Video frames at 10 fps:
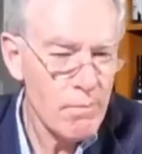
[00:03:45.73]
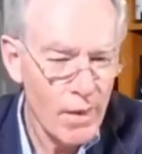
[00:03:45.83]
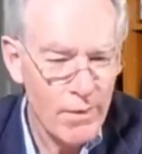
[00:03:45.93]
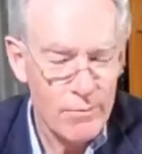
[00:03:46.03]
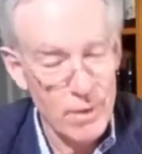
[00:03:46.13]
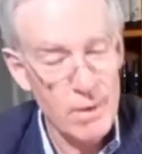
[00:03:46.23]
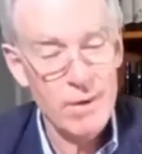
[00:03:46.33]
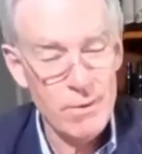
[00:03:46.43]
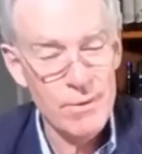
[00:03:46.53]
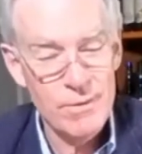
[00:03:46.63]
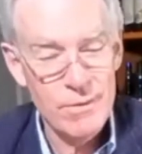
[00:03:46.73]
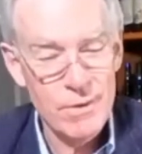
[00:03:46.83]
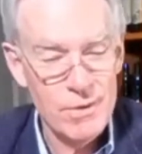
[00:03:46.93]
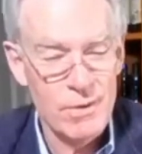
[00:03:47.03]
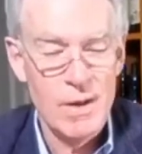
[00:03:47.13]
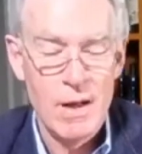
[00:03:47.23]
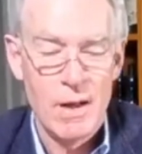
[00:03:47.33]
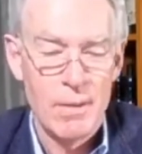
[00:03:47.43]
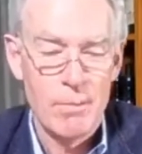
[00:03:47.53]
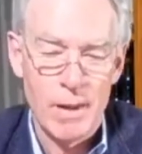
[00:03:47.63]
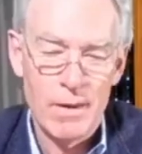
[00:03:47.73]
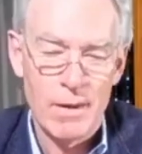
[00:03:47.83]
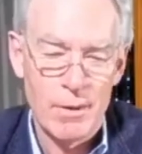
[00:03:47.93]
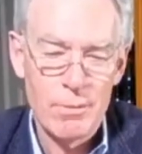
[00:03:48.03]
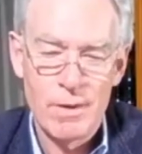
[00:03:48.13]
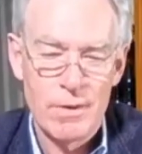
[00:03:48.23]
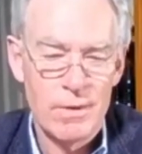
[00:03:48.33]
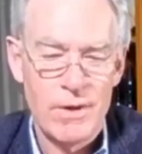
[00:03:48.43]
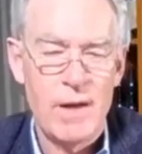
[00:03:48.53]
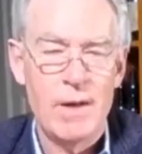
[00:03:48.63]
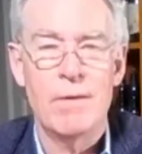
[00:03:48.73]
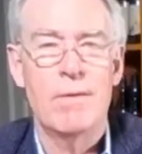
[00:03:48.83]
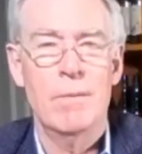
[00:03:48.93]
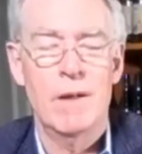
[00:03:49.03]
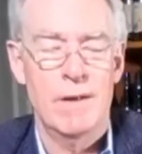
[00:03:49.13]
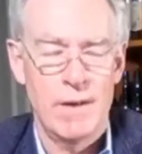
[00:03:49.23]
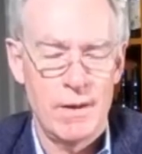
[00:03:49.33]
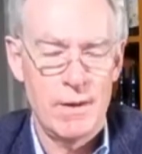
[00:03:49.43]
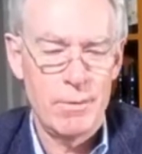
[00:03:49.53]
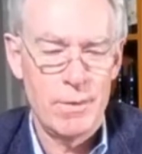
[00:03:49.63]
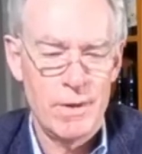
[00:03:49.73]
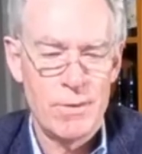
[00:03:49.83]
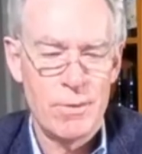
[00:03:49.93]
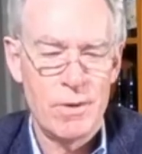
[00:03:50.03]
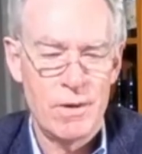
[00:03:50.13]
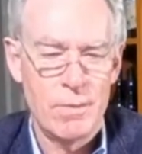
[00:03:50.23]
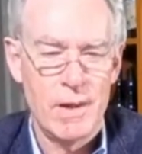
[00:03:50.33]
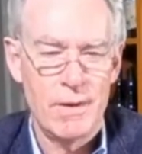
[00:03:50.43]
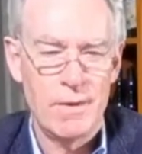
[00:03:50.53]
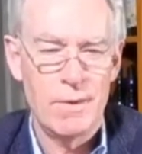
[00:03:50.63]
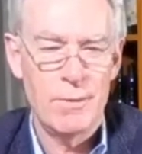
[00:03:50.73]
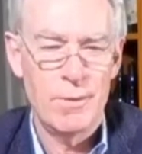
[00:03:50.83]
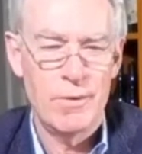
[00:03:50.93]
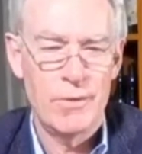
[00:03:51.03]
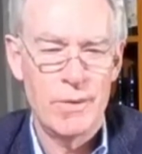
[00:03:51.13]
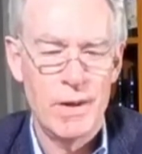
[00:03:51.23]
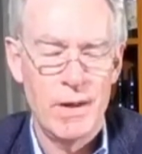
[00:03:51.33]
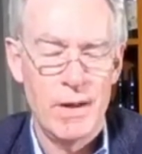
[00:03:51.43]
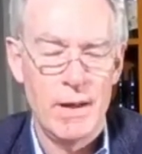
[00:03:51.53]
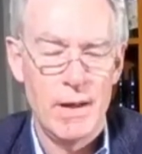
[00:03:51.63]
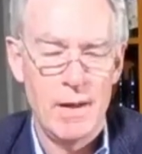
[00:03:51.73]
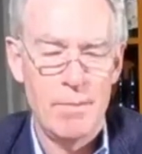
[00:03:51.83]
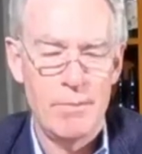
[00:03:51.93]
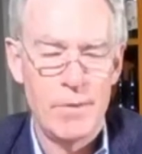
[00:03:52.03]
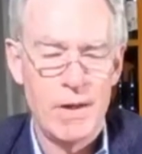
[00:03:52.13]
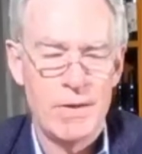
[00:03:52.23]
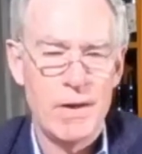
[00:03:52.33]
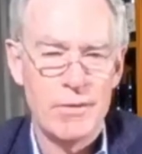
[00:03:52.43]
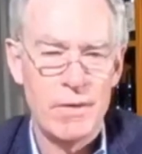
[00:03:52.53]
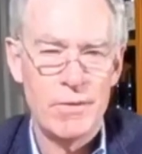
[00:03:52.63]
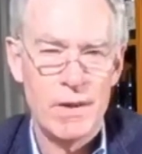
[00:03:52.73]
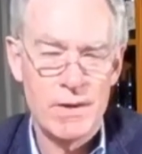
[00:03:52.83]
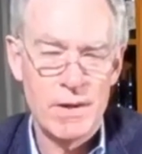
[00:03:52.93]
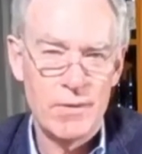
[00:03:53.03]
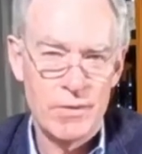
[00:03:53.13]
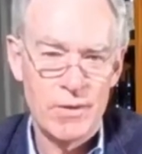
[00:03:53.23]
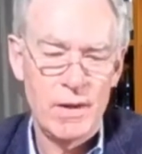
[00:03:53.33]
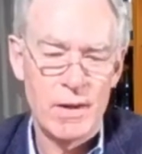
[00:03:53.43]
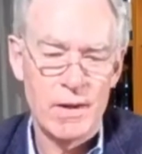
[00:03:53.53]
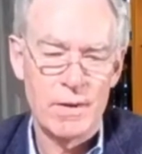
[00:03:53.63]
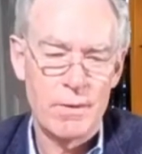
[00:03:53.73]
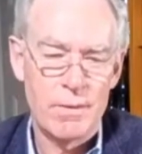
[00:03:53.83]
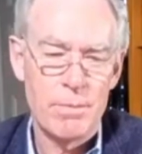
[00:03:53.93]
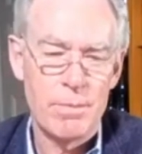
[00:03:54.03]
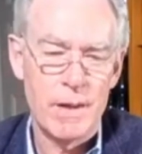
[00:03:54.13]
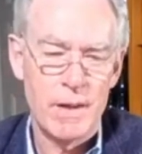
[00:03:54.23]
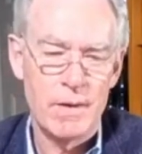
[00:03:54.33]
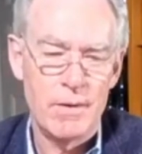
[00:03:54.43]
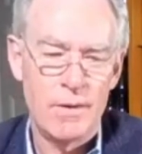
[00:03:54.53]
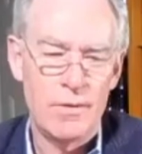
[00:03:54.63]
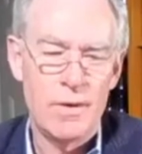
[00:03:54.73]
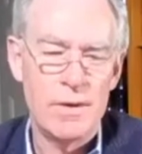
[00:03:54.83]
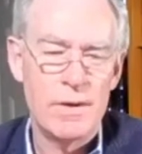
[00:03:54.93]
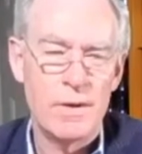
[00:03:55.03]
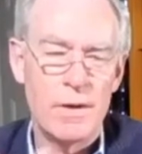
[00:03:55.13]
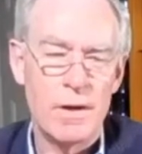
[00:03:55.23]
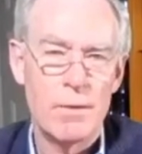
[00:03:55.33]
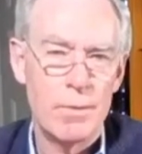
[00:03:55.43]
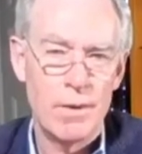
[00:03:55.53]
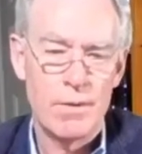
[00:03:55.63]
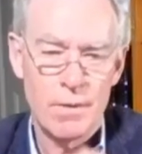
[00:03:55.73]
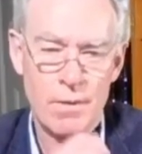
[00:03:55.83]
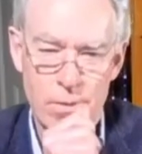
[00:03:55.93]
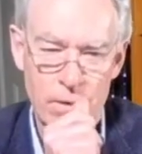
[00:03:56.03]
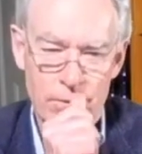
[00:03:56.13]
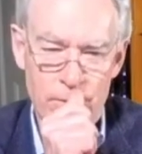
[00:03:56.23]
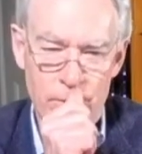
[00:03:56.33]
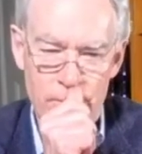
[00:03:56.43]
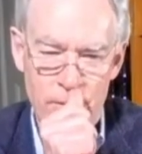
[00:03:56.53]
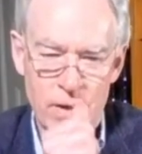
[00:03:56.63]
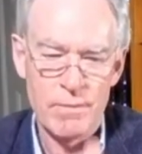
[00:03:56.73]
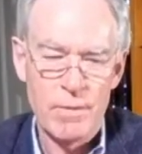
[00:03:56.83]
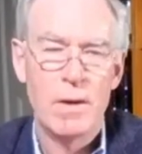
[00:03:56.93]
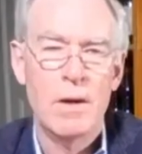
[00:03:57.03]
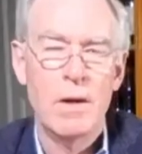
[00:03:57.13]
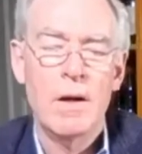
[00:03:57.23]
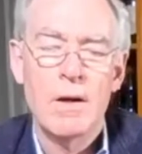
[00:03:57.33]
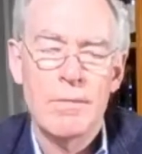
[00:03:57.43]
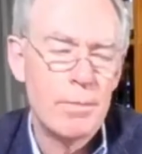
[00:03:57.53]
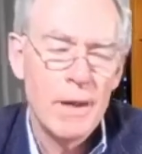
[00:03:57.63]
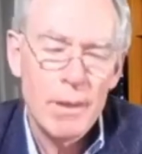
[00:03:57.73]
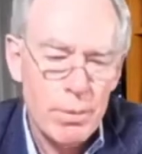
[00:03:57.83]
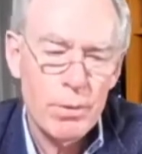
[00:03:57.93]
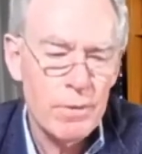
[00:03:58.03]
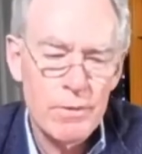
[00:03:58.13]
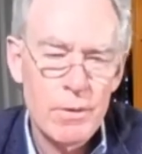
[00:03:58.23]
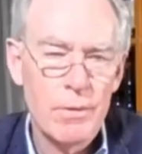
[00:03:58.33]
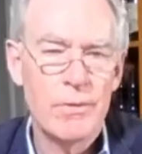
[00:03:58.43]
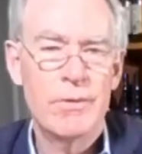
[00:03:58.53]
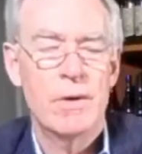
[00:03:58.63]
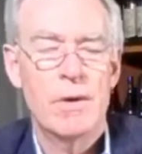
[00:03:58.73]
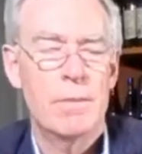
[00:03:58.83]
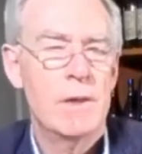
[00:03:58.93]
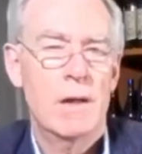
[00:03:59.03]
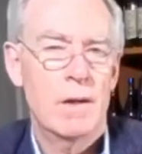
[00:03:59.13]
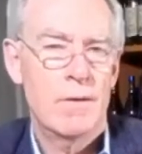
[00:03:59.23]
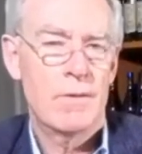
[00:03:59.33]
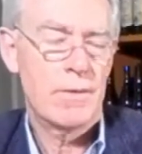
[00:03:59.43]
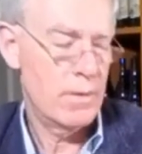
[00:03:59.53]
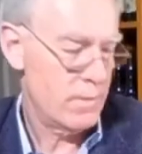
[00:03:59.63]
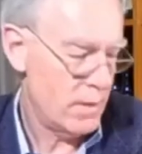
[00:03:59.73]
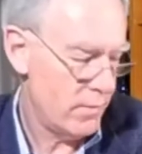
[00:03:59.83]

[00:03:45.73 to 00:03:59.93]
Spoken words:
Very controversial, but I wouldn't doubt it for a minute. They know what they're talking about, the Lloyds. It does have the intensity and the grip and the acidity to go with quite strong flavour. Pork, of course, is not a particularly strong flavour